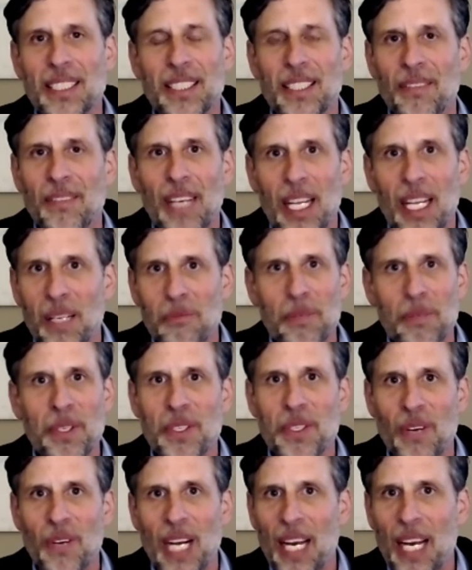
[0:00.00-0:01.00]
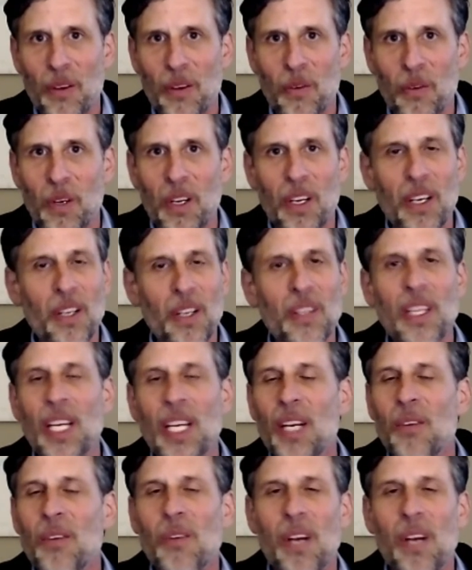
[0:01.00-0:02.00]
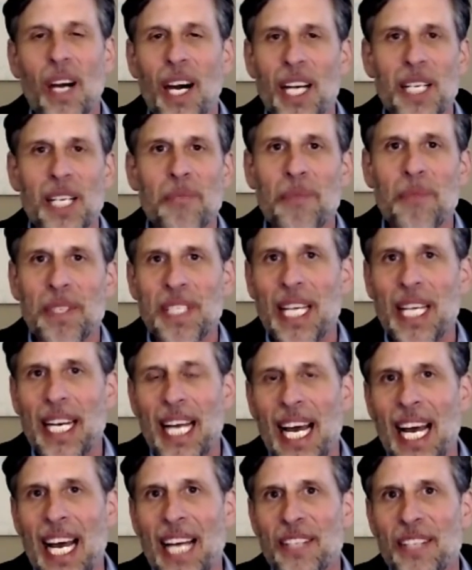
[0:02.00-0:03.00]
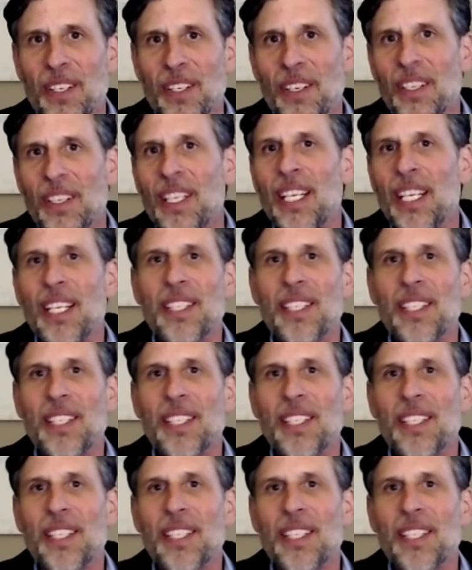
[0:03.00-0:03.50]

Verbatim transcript: developers around the world. We're 100% agile.